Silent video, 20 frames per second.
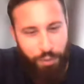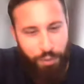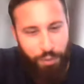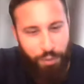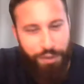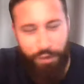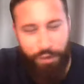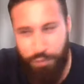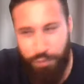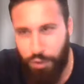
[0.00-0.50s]
We'll
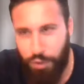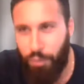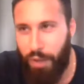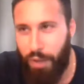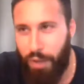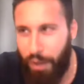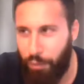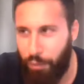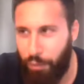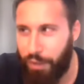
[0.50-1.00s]
I'm sure
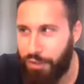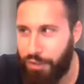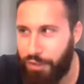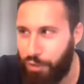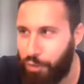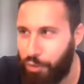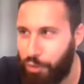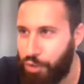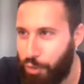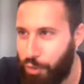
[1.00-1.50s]
we'll have we'll get to
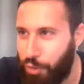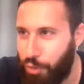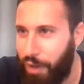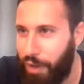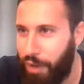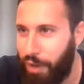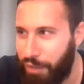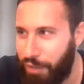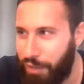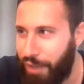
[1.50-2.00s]
know each other. We'll
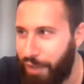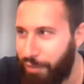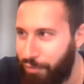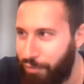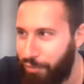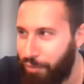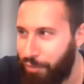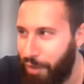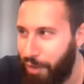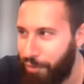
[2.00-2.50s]
have a lot of
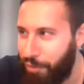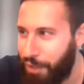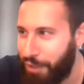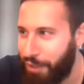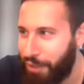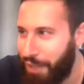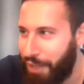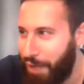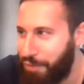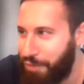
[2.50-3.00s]
we'll have a lot
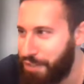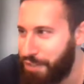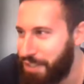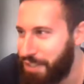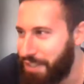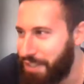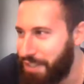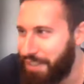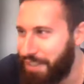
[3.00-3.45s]
of laughs.